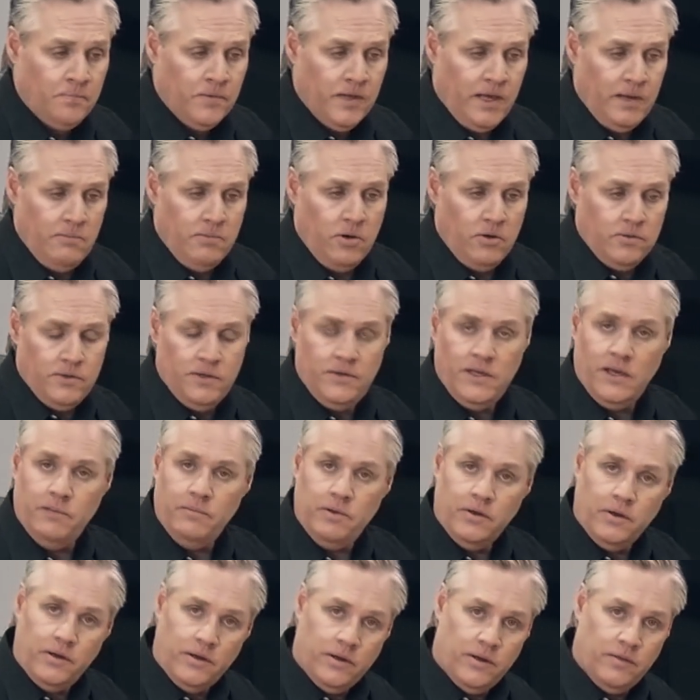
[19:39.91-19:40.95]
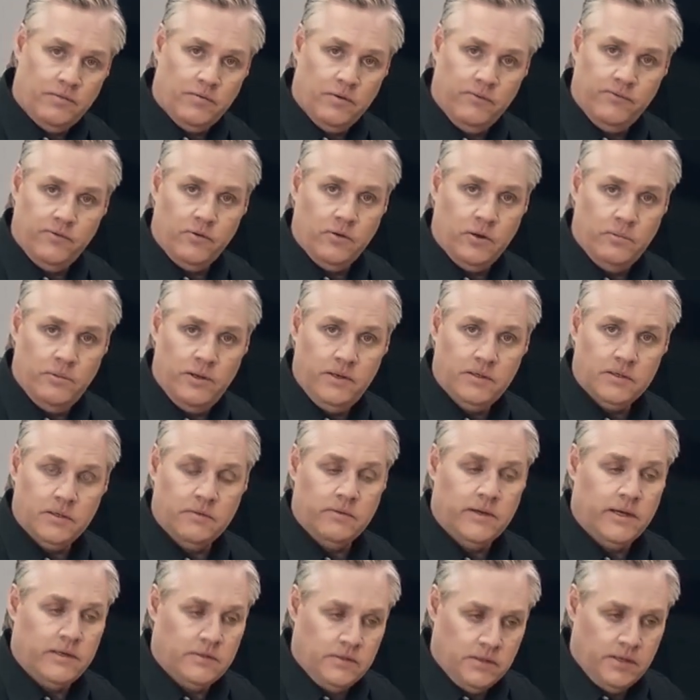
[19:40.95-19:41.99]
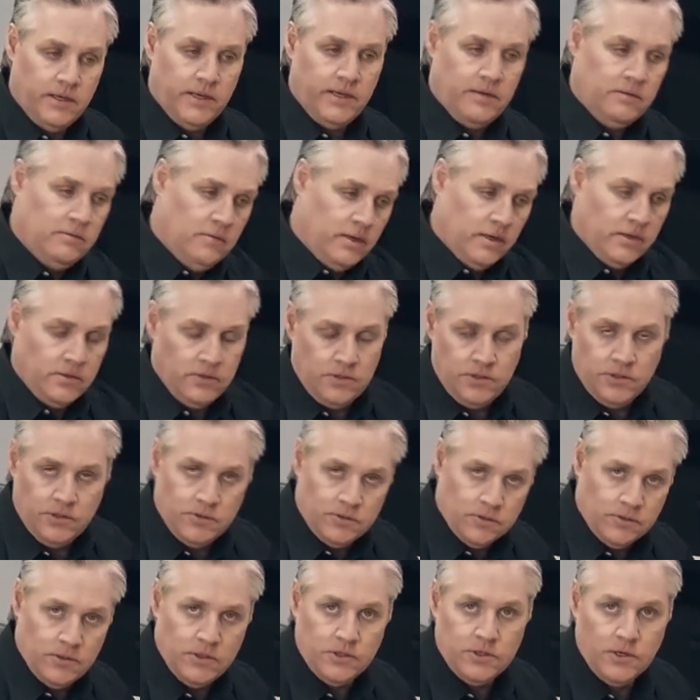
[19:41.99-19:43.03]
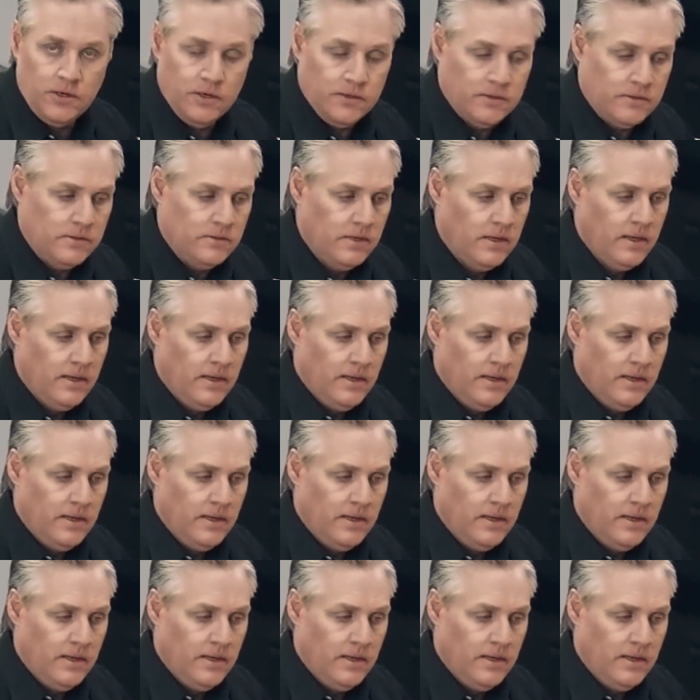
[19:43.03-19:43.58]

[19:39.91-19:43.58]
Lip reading: in multicam you've got to go through 40 minutes of that to get, to choose all your shots.